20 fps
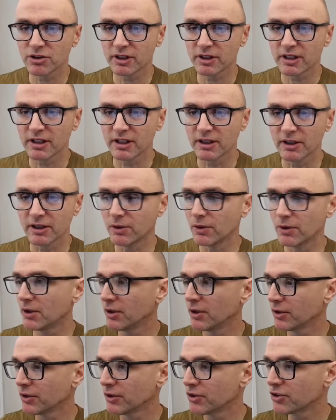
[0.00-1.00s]
So I can go
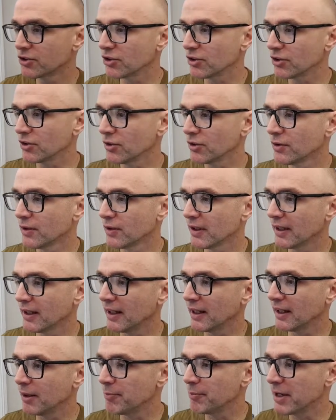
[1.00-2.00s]
on to
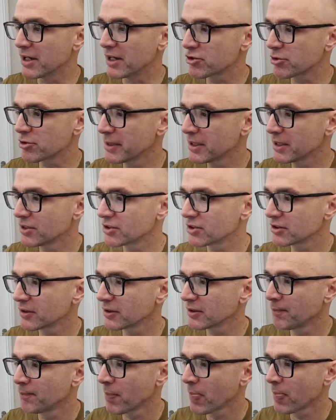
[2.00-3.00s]
measurements.